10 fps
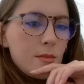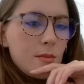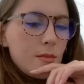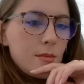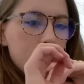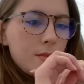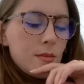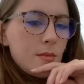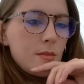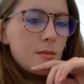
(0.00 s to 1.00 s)

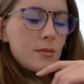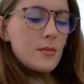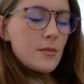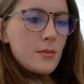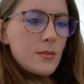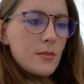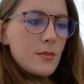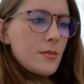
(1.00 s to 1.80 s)
No one is speaking in this clip.